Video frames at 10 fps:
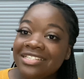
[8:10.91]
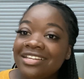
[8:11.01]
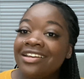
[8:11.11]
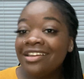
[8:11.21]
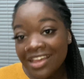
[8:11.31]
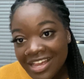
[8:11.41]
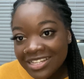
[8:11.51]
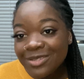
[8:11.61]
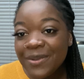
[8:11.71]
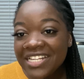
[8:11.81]
to
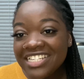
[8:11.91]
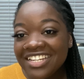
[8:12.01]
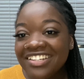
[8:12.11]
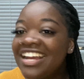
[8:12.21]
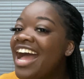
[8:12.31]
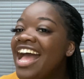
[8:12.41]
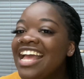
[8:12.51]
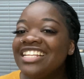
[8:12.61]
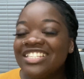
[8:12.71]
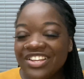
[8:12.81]
speak to you
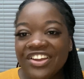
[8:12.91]
guys. So